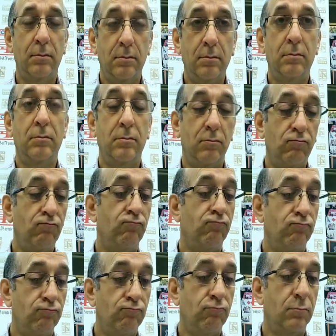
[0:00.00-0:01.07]
It's a
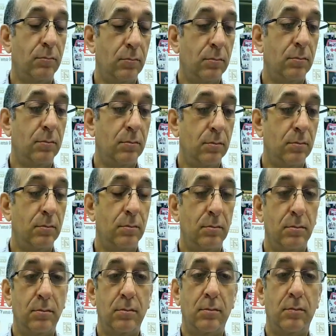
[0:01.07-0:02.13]
Thursday morning, and
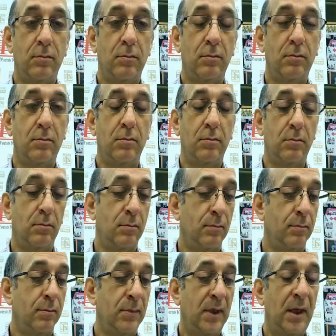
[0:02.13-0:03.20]
film critic Howard
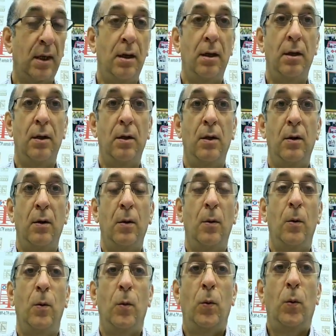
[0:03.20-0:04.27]
Elias is
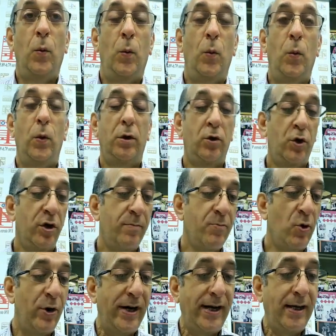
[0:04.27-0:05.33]
here. Good morning. Good
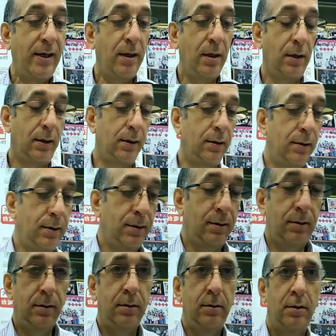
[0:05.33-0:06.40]
morning. And
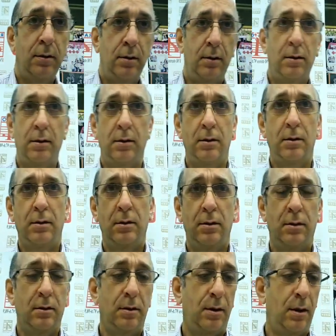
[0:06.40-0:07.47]
we're going to talk
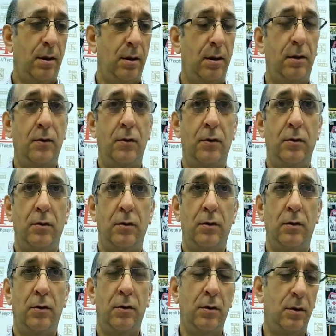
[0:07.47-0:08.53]
about um, a
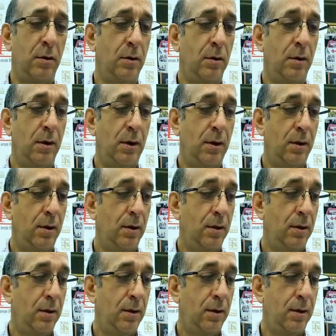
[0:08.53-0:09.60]
love story, a
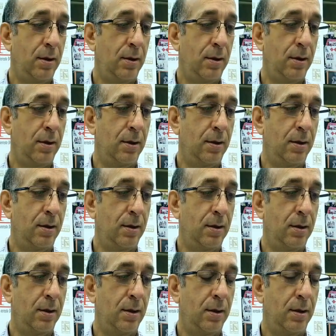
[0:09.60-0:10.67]
spy
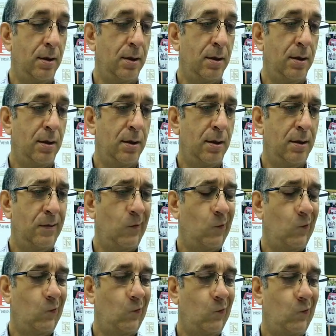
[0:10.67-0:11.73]
thriller, and
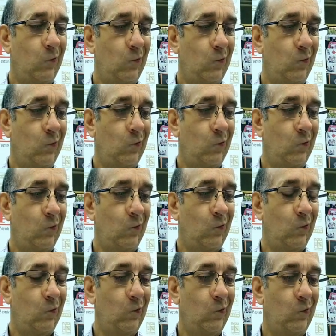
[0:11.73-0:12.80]
underwater
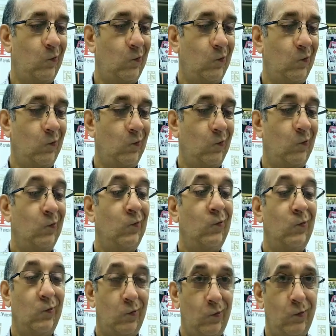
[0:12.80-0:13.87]
adventure, but not
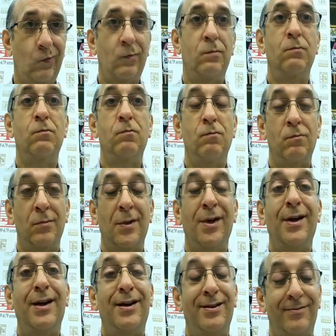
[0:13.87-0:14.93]
three movies. It's
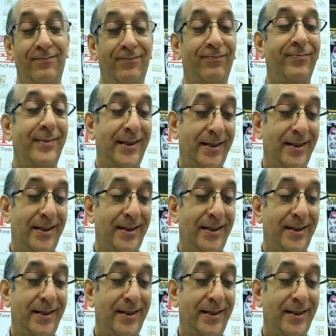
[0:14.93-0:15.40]
all in one.